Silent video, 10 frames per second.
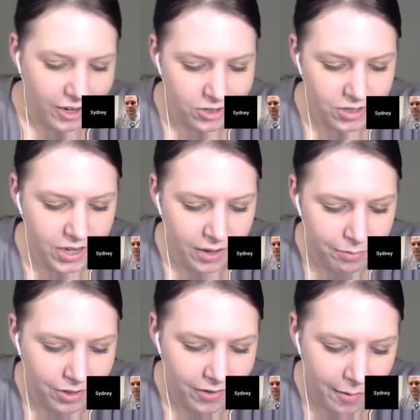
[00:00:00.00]
just can't
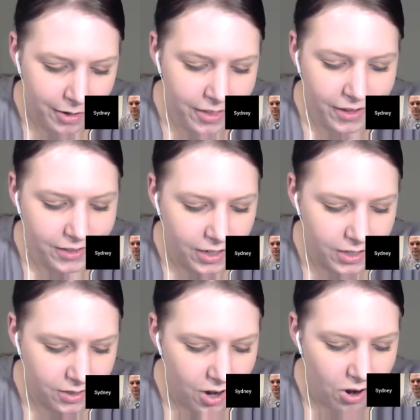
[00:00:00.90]
believe how many things I
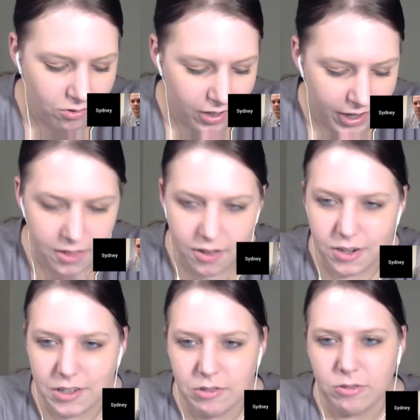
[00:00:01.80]
didn't know. Like, I thought
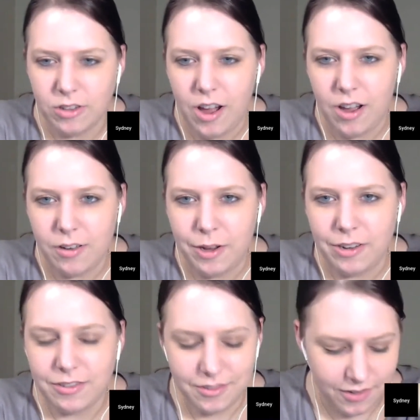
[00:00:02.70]
I knew a lot
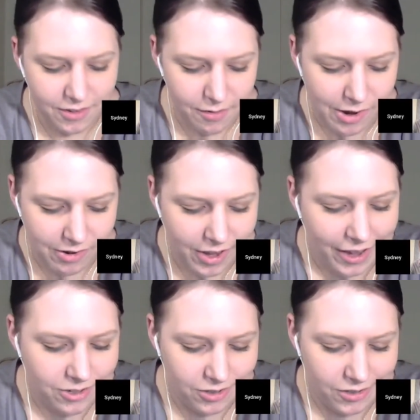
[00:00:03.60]
about
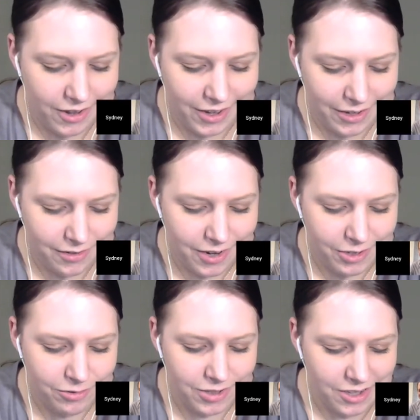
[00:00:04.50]
Cashly. Like, I
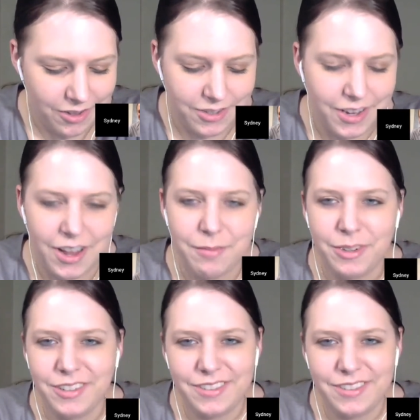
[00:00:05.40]
use this all the time. And